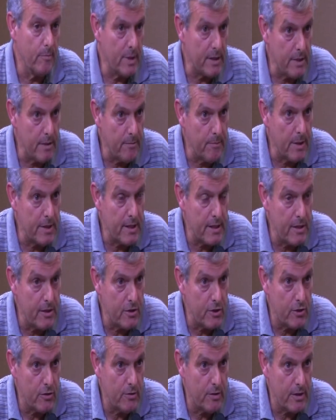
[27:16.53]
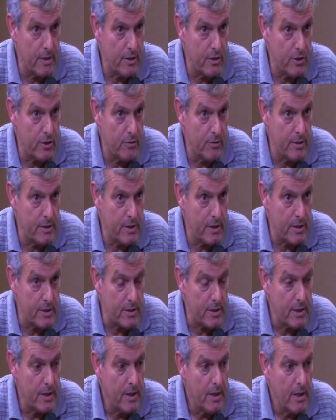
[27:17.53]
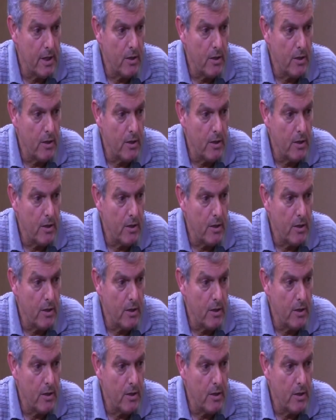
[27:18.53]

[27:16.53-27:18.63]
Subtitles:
But the issue is this.